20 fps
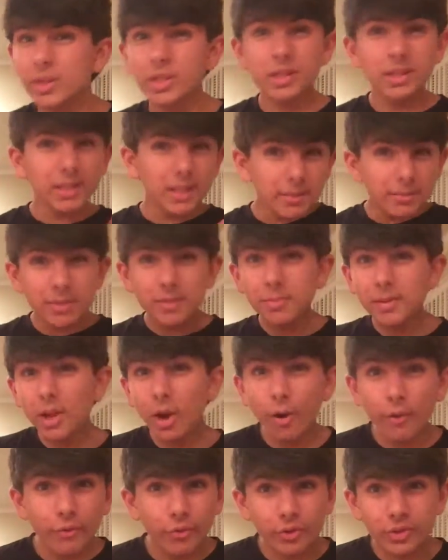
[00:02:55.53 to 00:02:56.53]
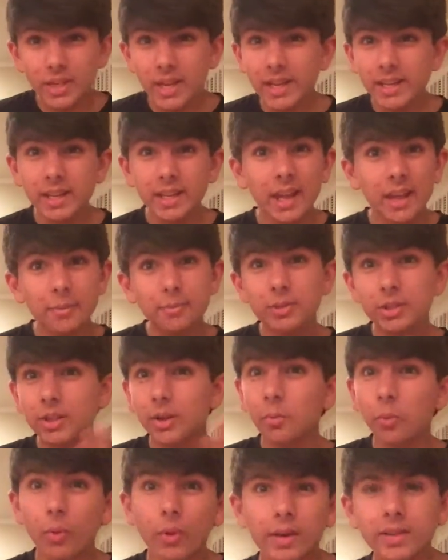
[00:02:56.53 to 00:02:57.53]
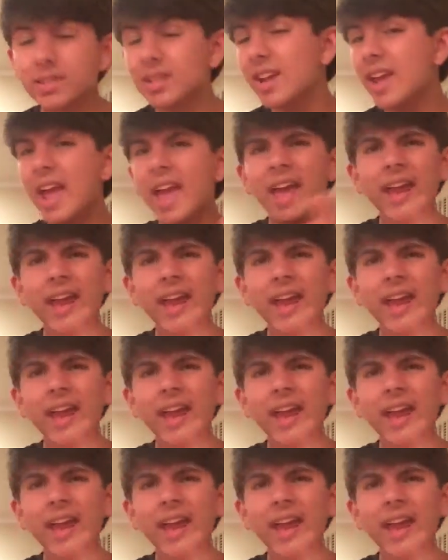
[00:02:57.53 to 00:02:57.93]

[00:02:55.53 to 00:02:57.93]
seems to be overtaking him somewhat,